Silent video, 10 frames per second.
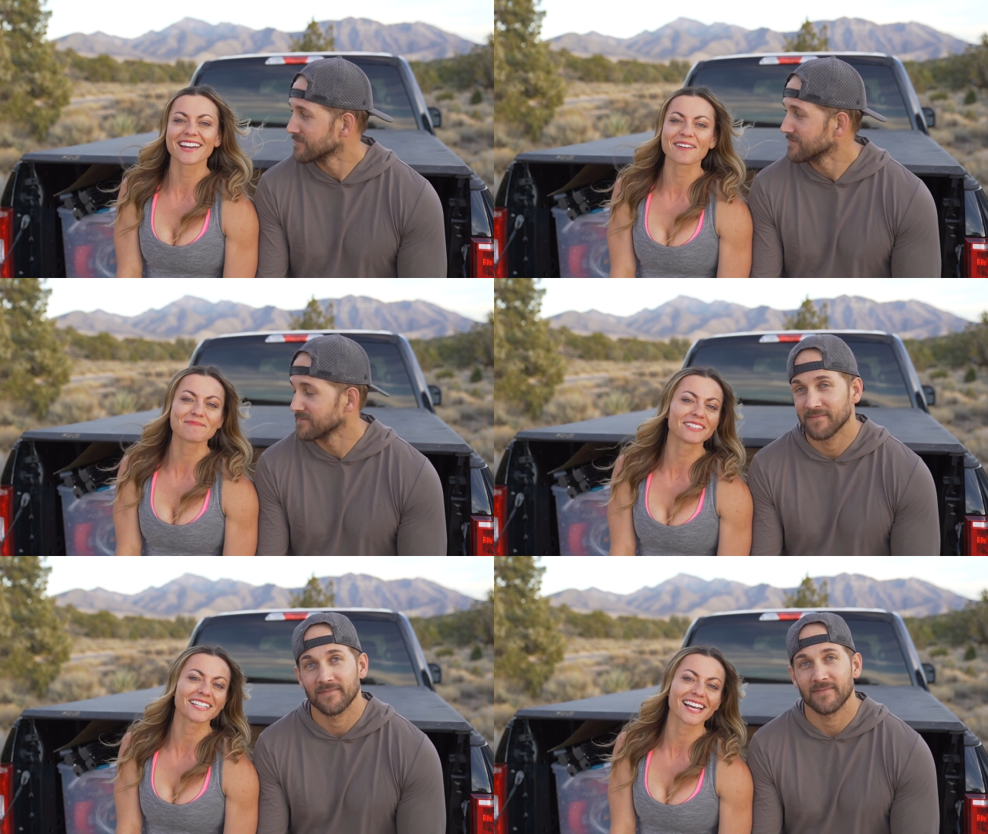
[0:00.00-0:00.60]
Speaker 1: and I'm
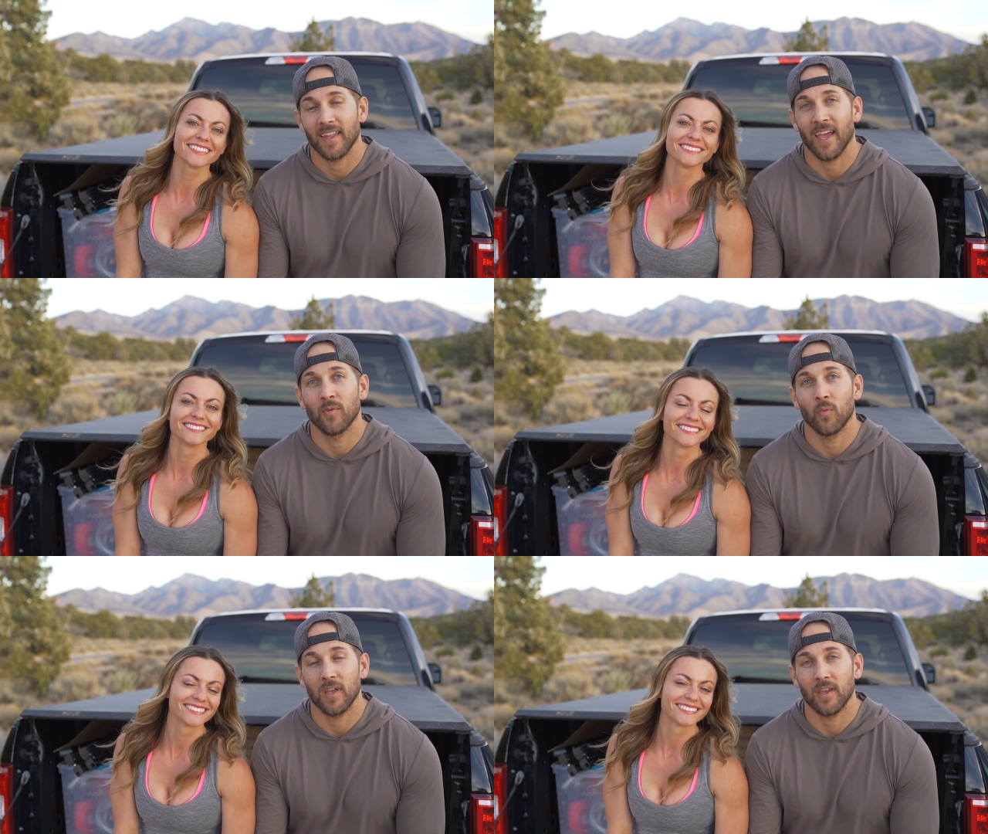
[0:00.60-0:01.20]
Collette.
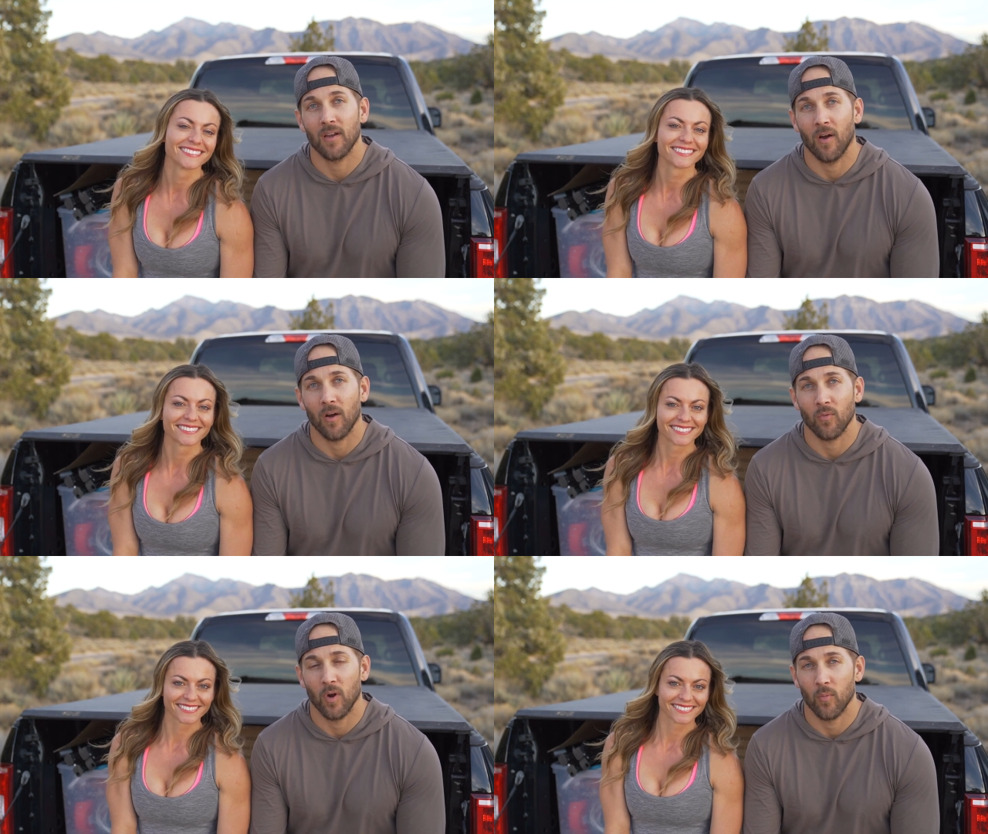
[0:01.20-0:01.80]
Speaker 2: And we
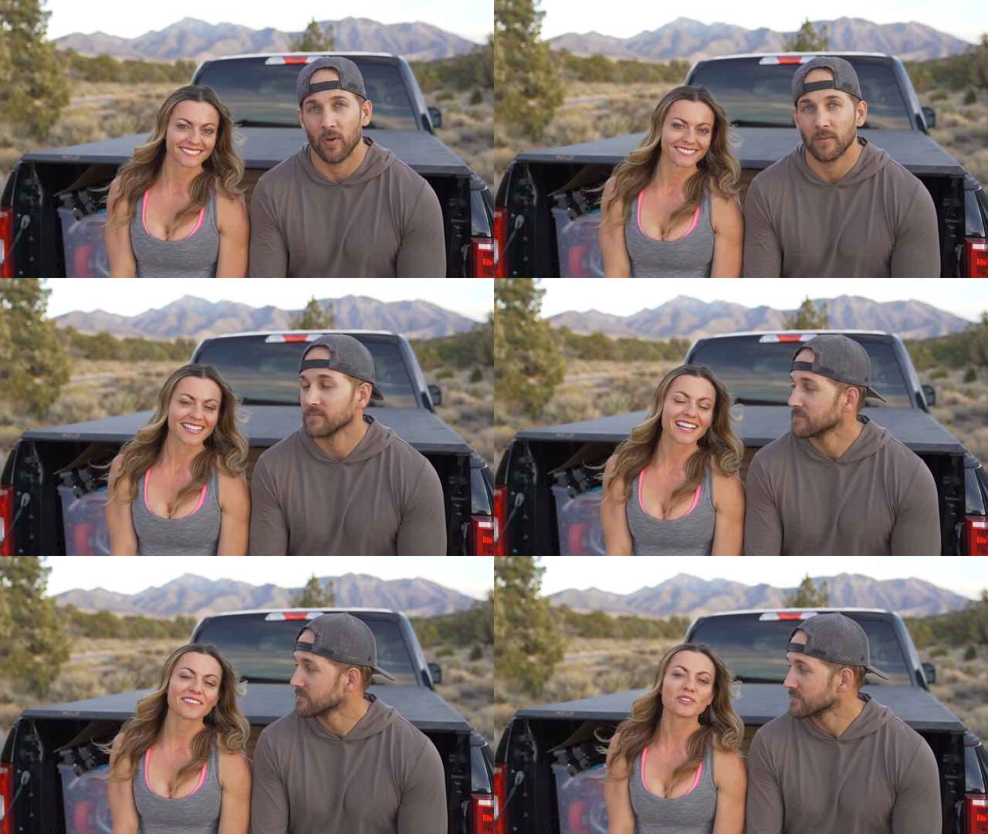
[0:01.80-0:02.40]
are Roamaroo.
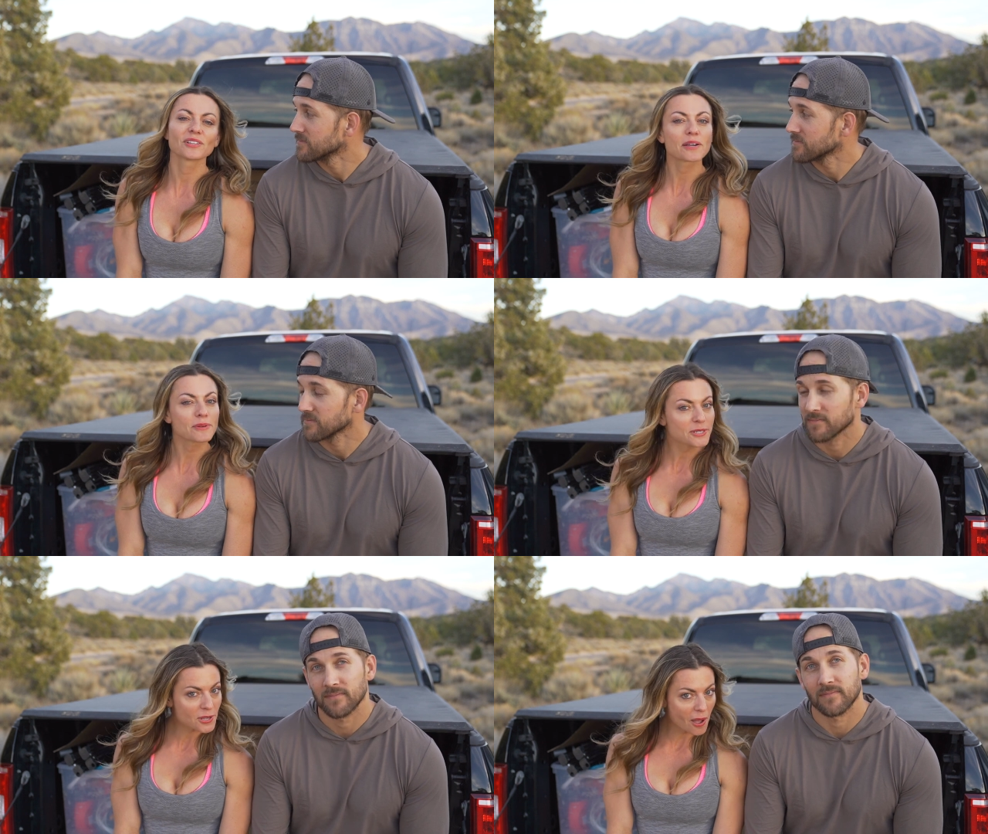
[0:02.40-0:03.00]
Speaker 1: And if you like
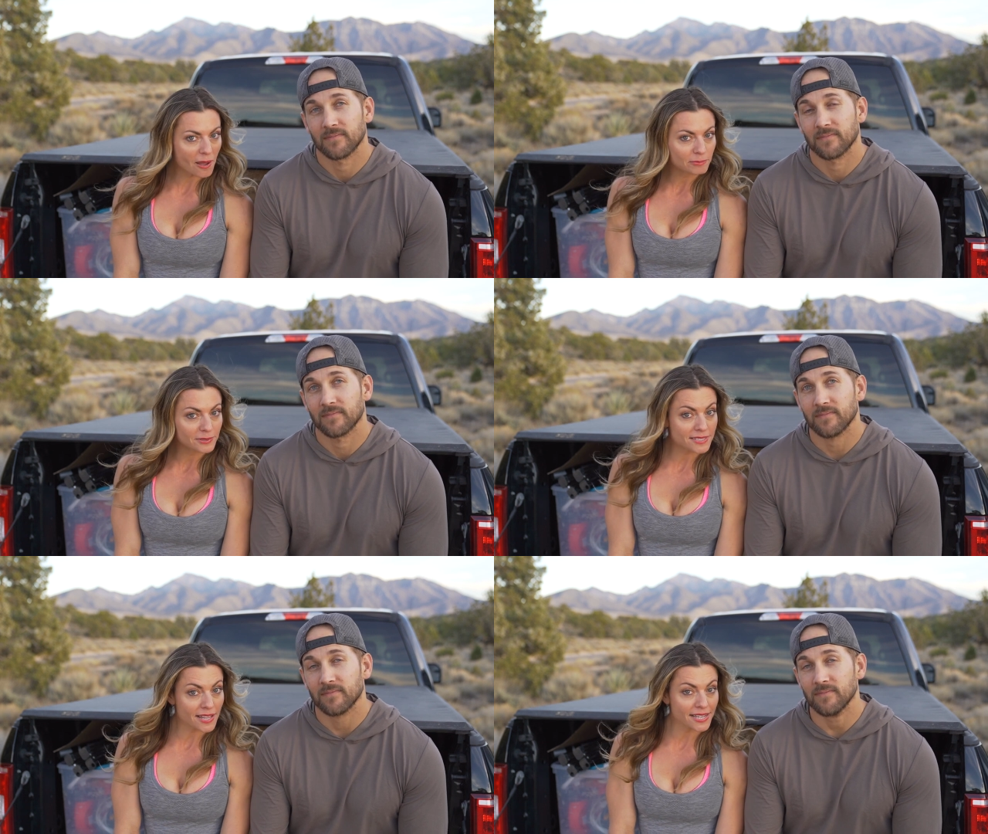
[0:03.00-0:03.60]
what you saw,
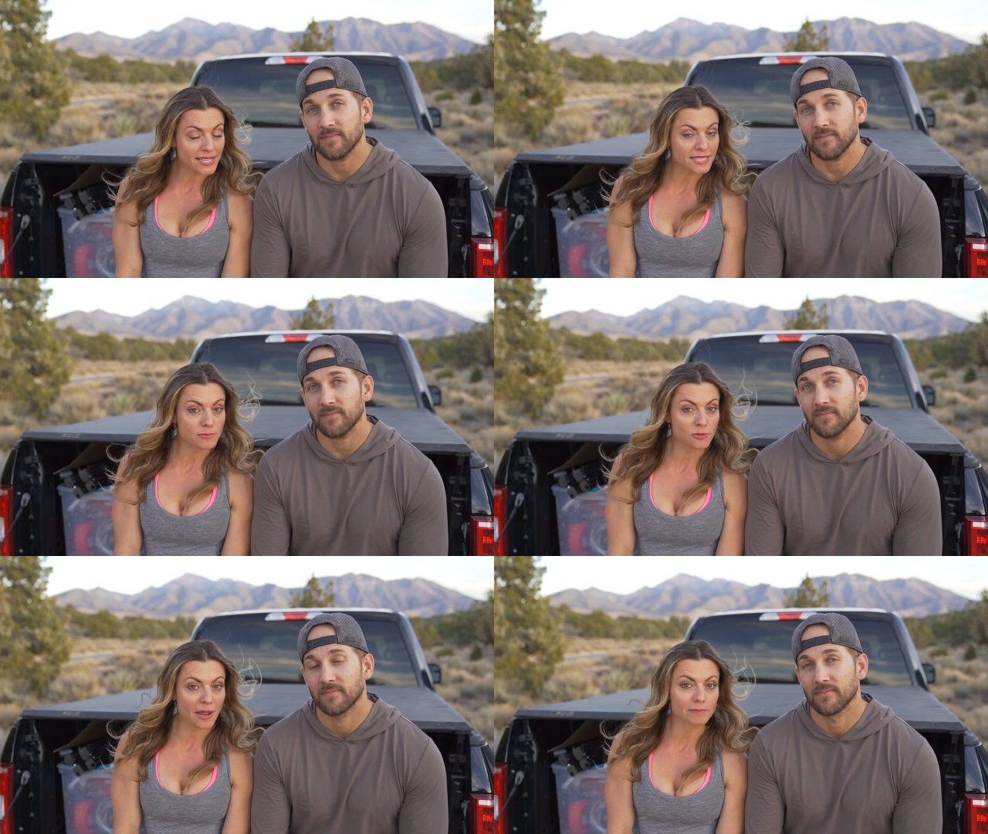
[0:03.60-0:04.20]
please like and
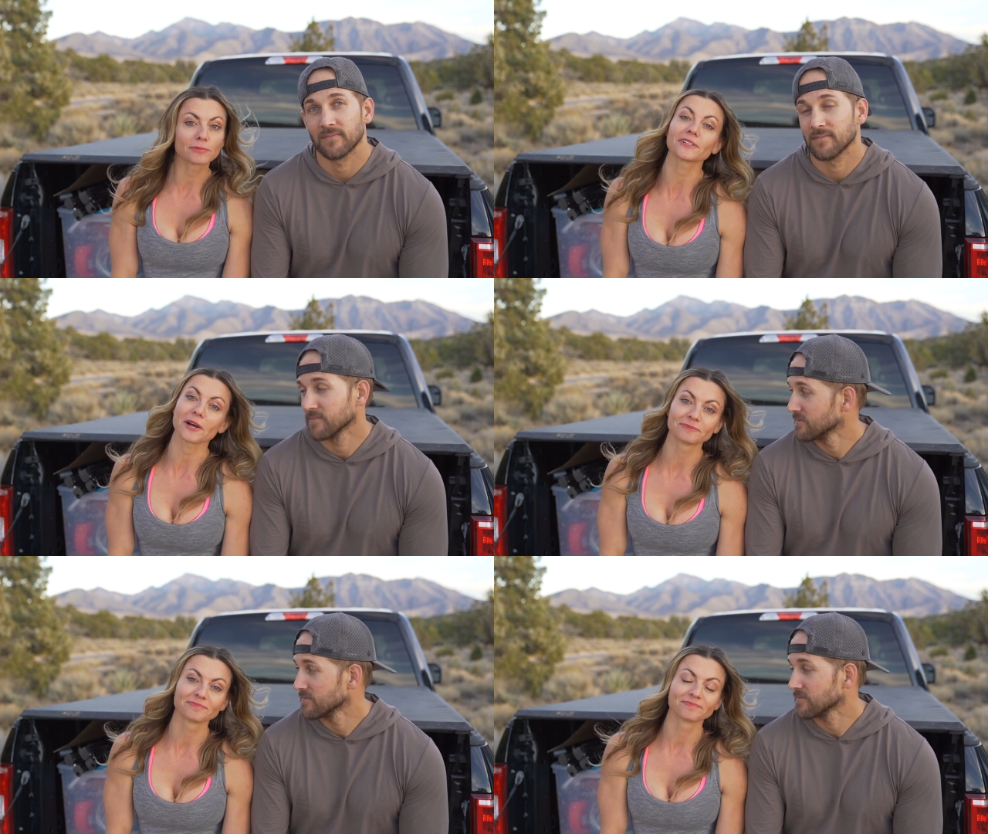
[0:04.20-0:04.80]
subscribe
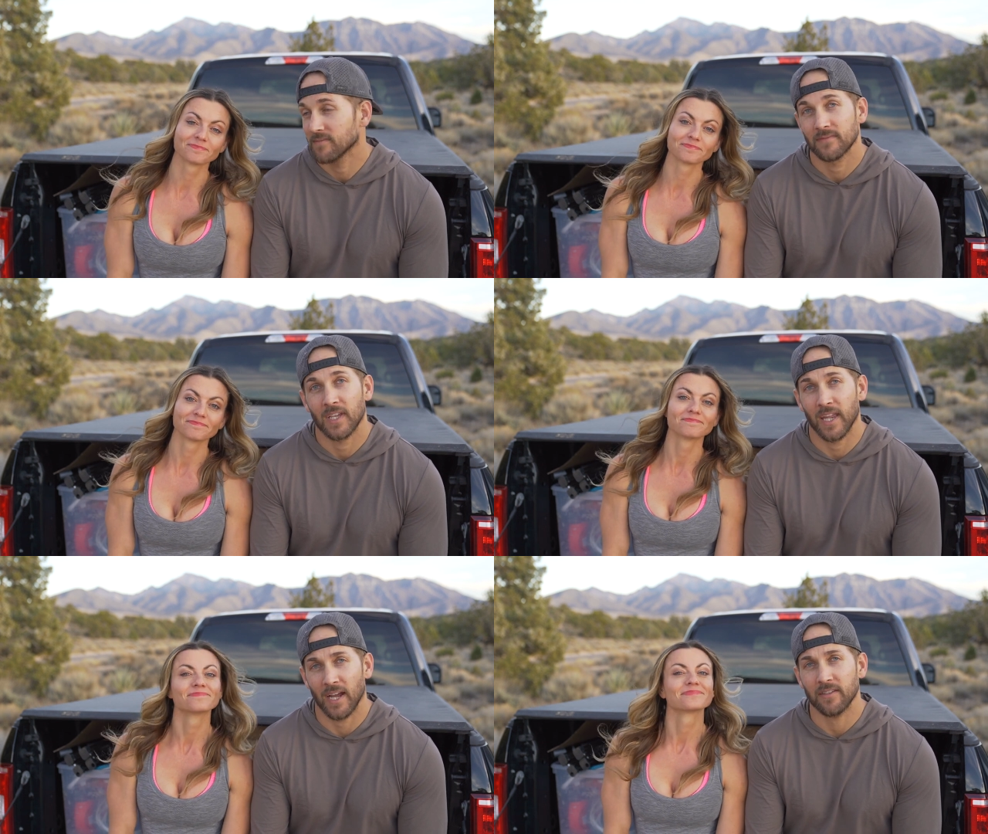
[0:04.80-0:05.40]
below.
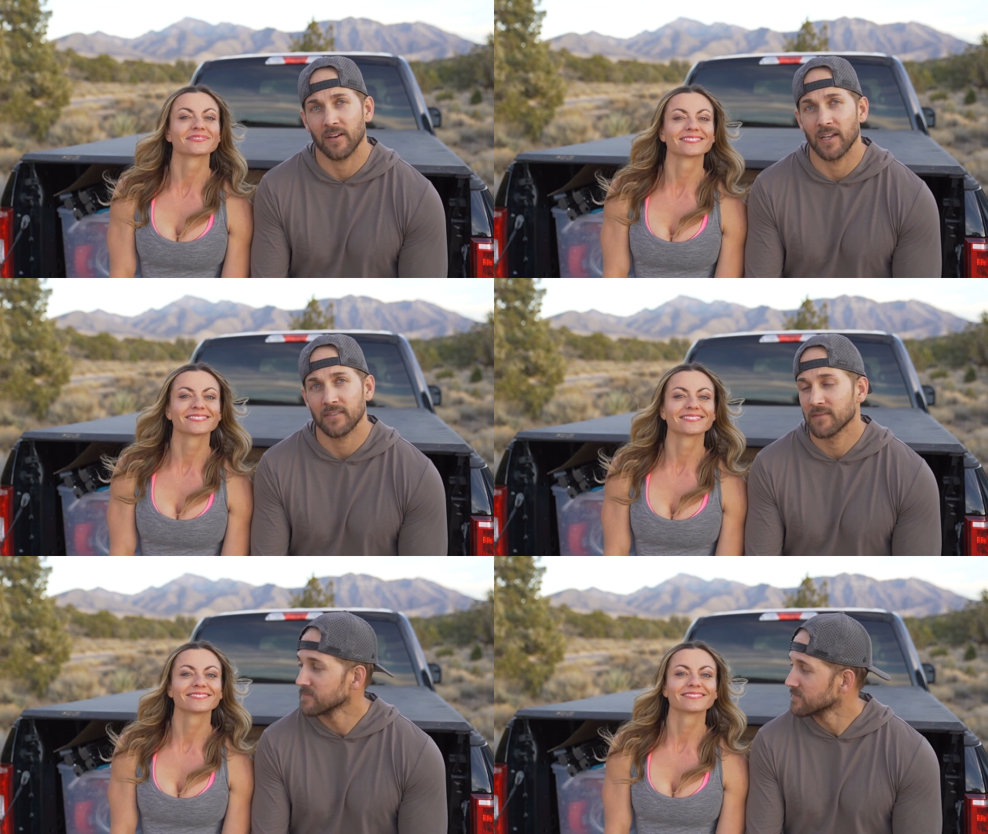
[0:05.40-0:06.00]
Get out there, guys.